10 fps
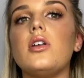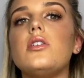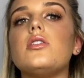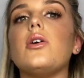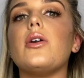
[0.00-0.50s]

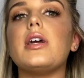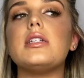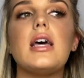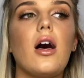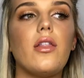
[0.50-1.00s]
So you can
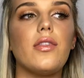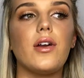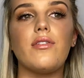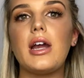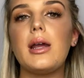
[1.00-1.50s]
tell that
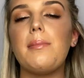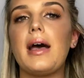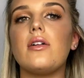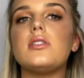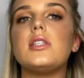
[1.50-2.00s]
they're very
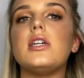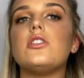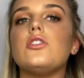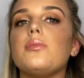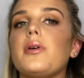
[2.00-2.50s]
bouncy,
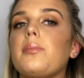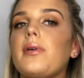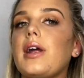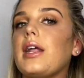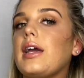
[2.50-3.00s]
super
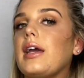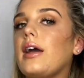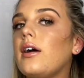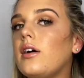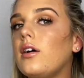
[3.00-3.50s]
pretty.